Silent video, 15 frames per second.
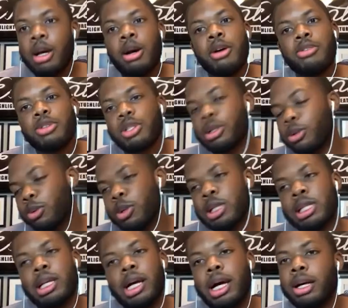For some
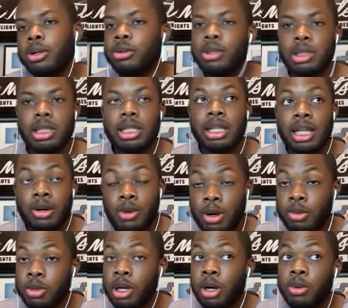reason, I don't understand why
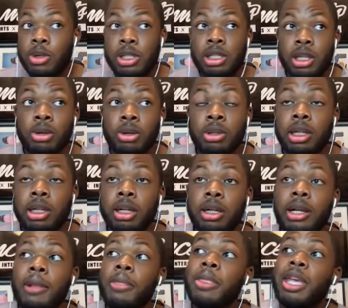we always go there.
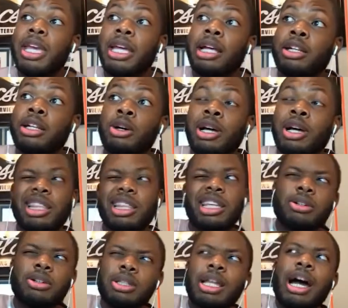And I know, I think
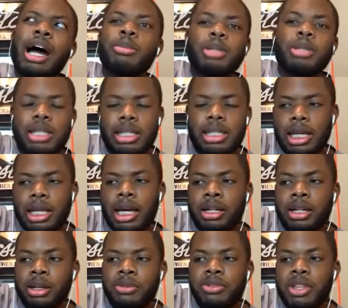on the opposite side
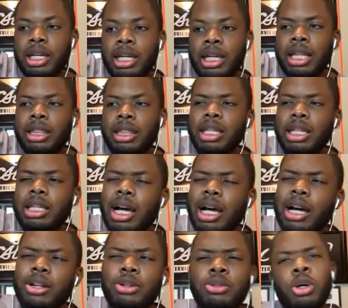of that, I think,
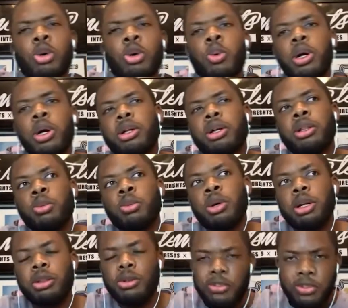I don't know where
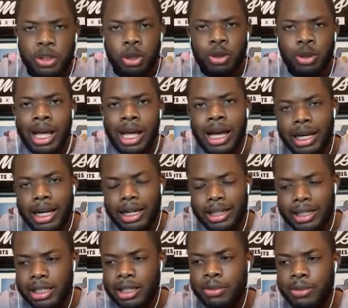the fear
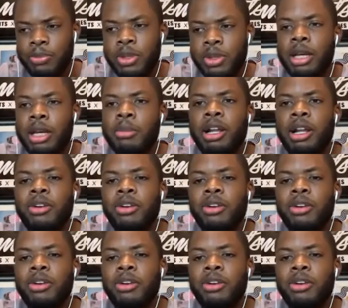lies, but I